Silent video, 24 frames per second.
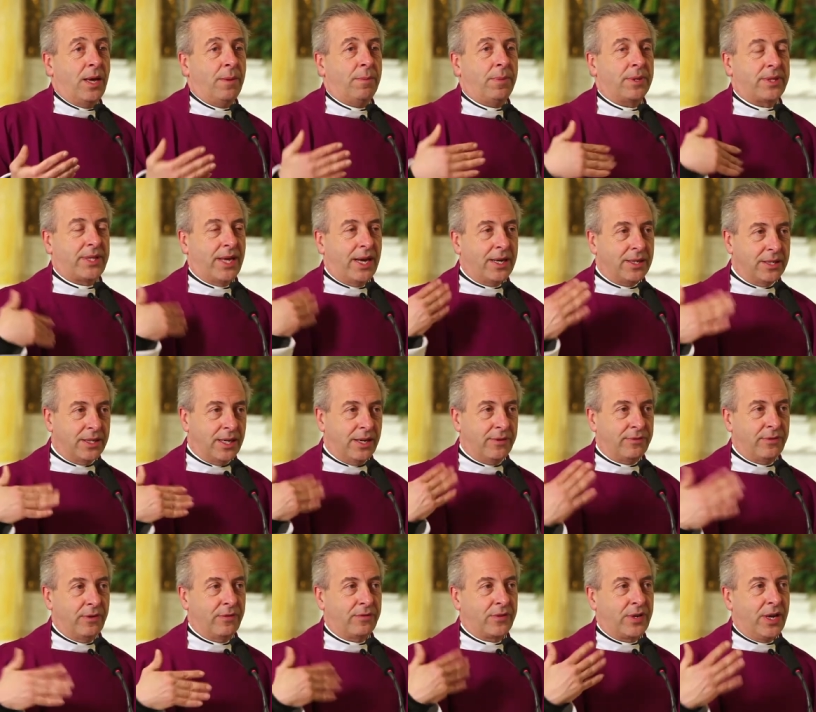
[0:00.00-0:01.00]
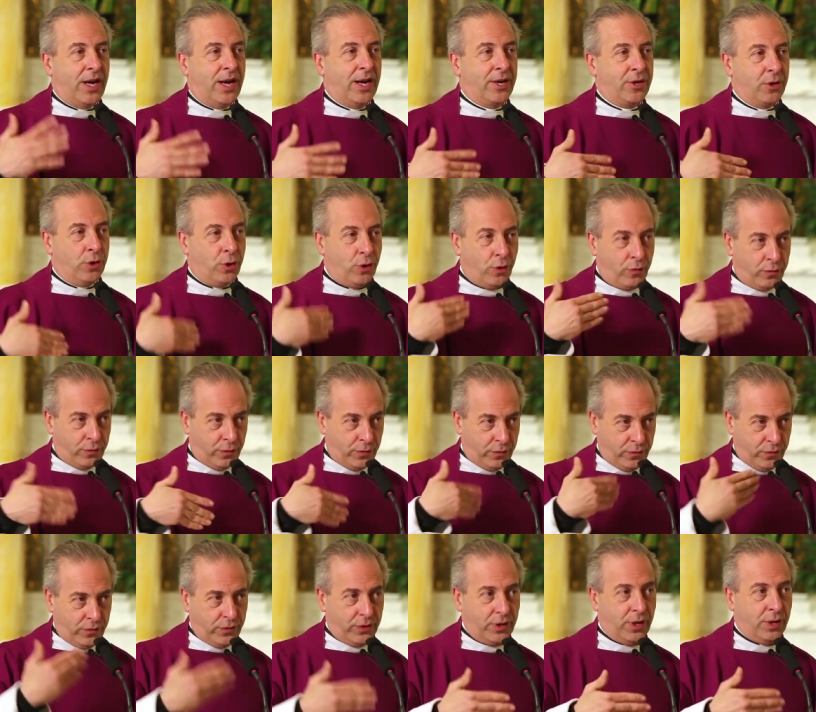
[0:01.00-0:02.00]
But that love of God
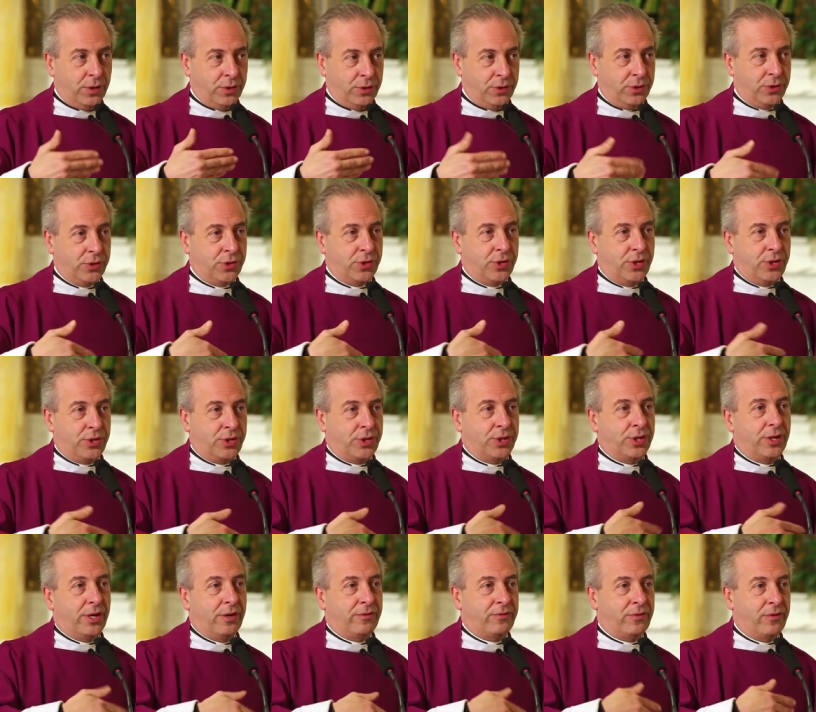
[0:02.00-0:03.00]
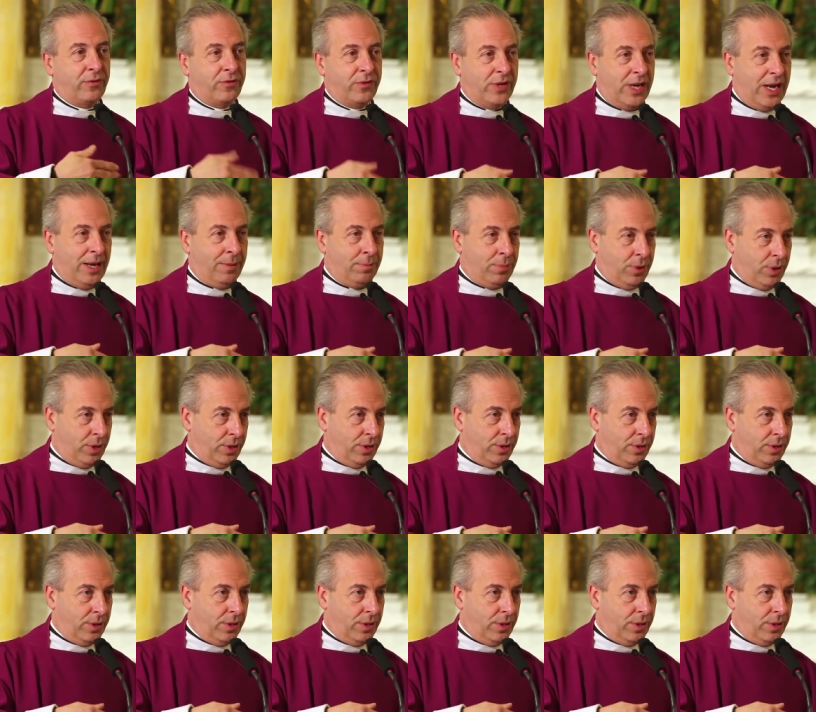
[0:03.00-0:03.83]
overflows to love of neighbor.